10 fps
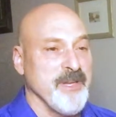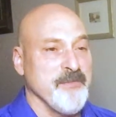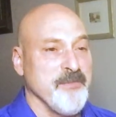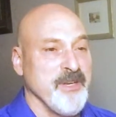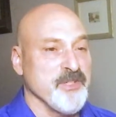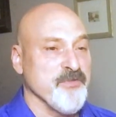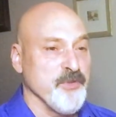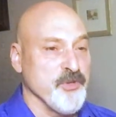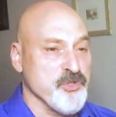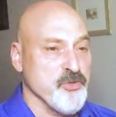head meetings from
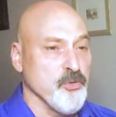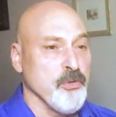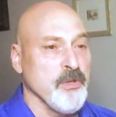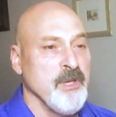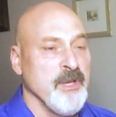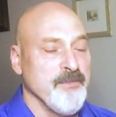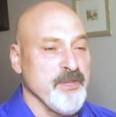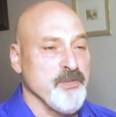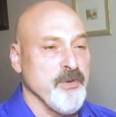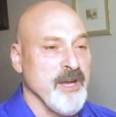your school
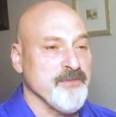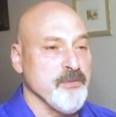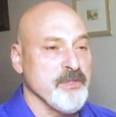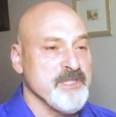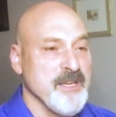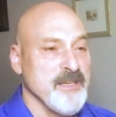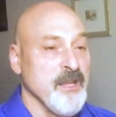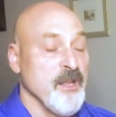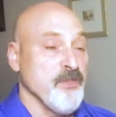that you have to attend.